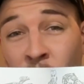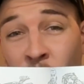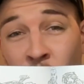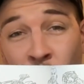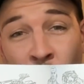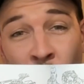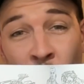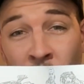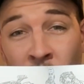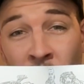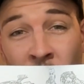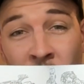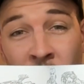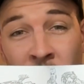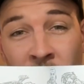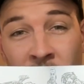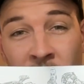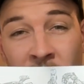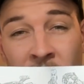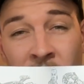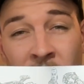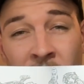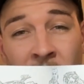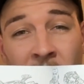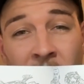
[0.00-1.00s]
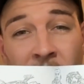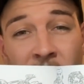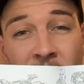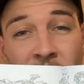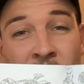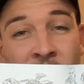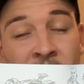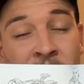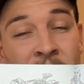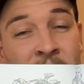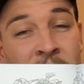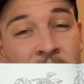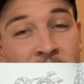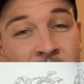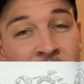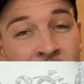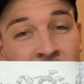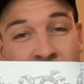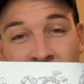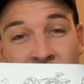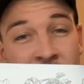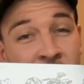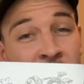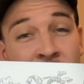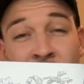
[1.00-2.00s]
the War Doctor, and
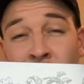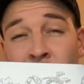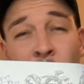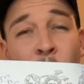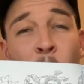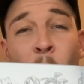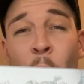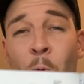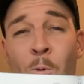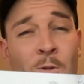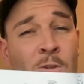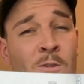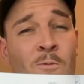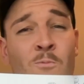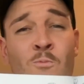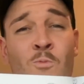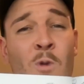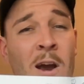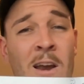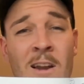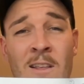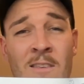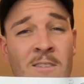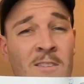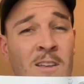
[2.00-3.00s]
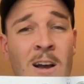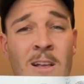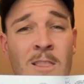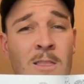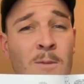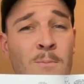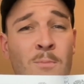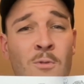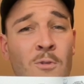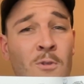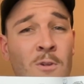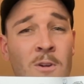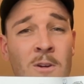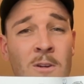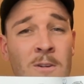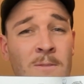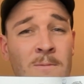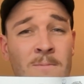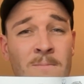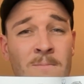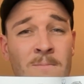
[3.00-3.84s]
like this is an awesome way to start the book.